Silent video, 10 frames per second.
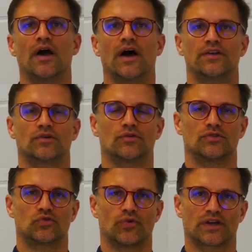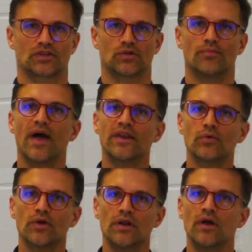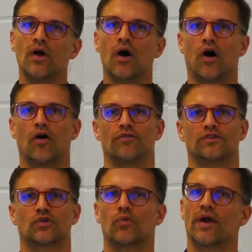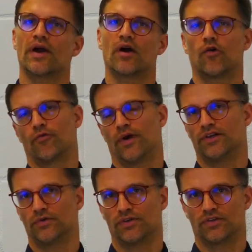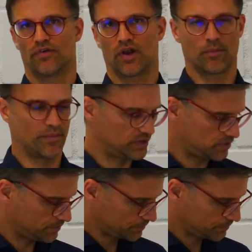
at the construction manual of a square of value and development.